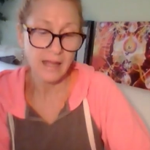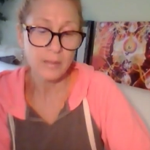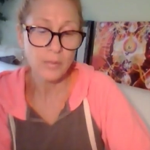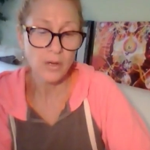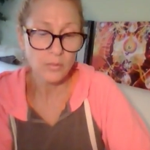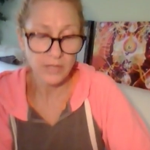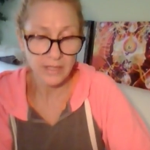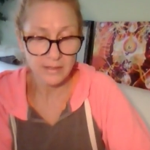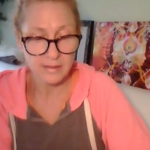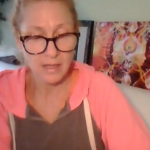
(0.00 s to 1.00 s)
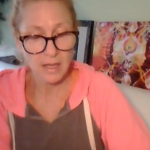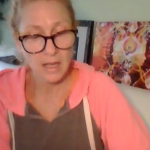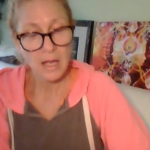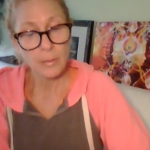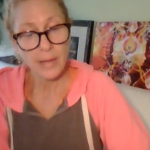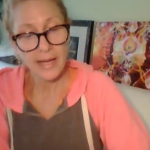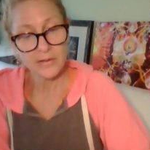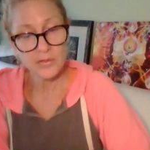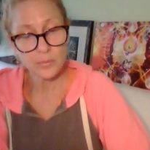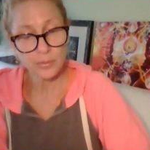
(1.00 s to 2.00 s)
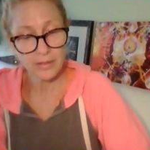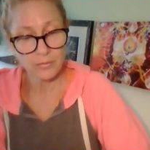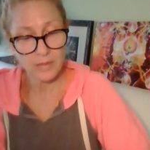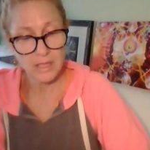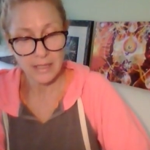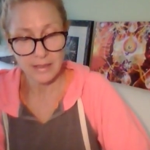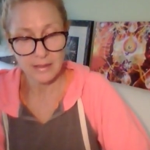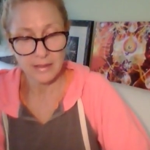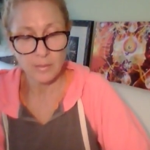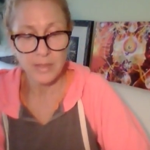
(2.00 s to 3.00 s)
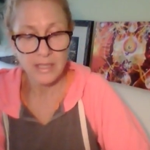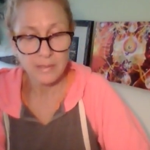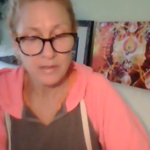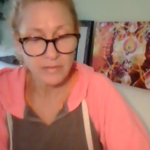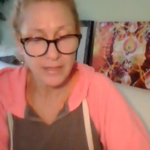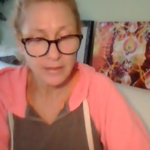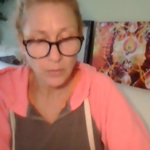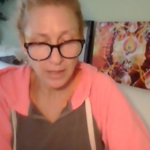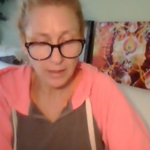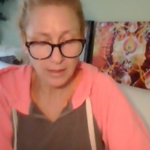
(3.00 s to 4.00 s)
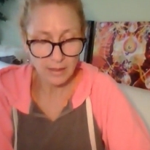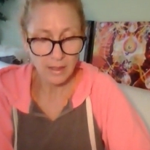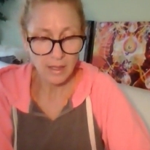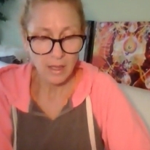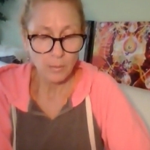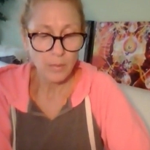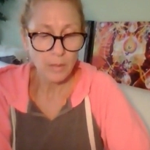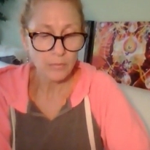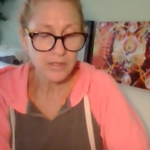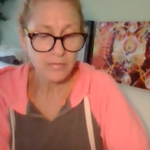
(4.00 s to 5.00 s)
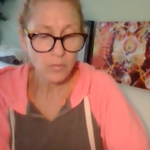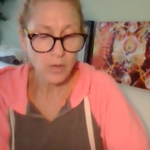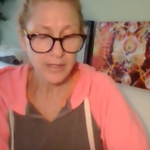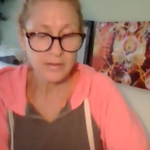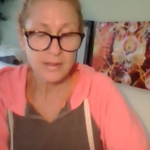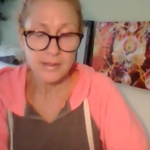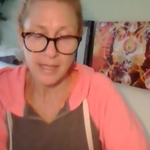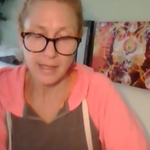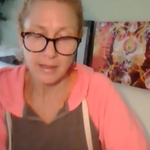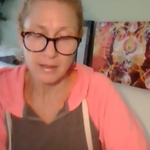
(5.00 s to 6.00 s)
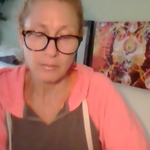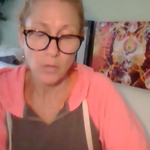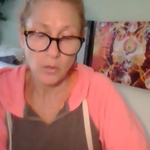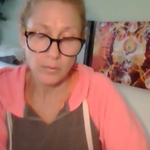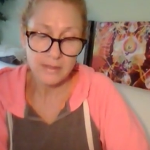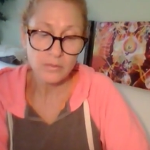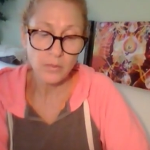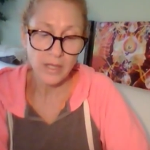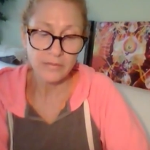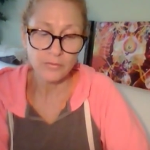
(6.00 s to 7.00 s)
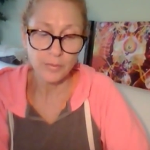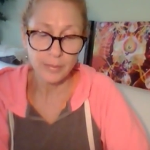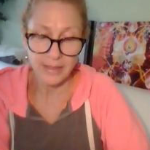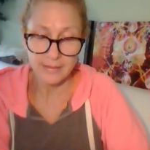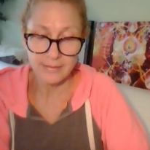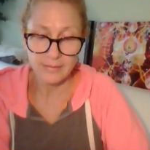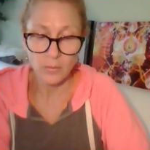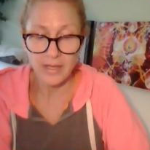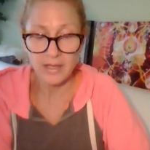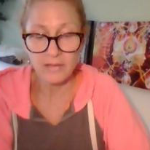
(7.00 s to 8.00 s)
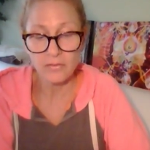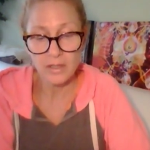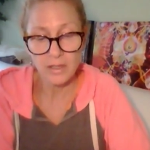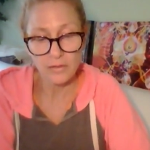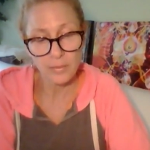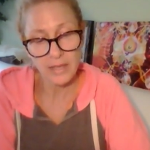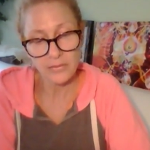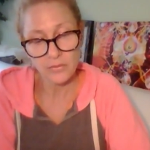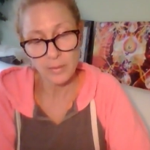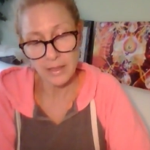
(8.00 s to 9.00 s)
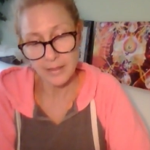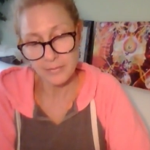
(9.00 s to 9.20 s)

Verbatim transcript: And the poem reads, patterns break through the night in beams of light awakening, memories of walking on sand, moments waves replace, waiting for another passerby.